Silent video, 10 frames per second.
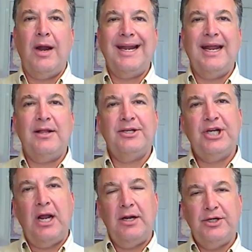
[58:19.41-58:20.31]
All right, now
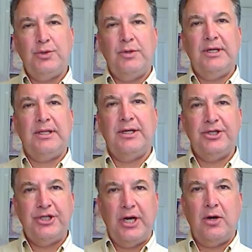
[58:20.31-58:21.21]
the challenge with
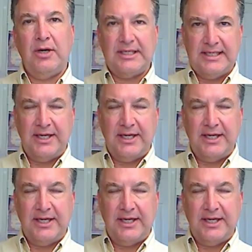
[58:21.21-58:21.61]
shared